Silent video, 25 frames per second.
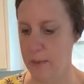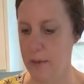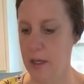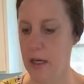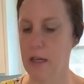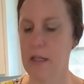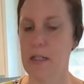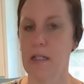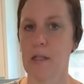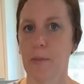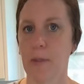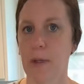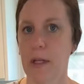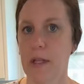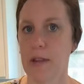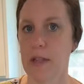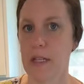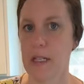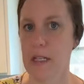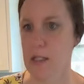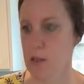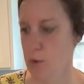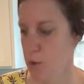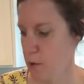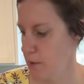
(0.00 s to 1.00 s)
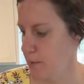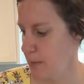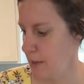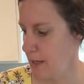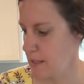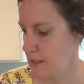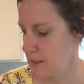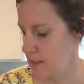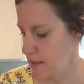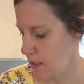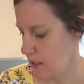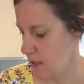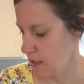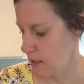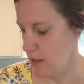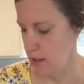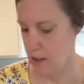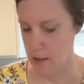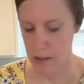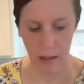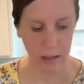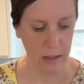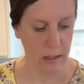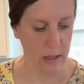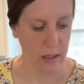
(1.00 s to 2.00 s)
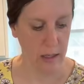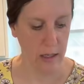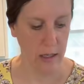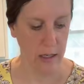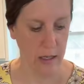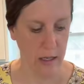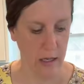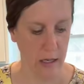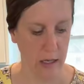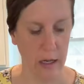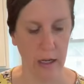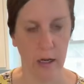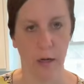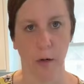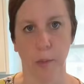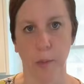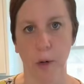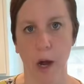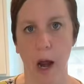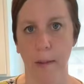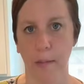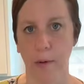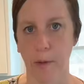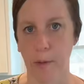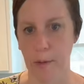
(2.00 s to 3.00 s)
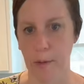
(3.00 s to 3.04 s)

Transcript: I'm gonna split these with my son and it'll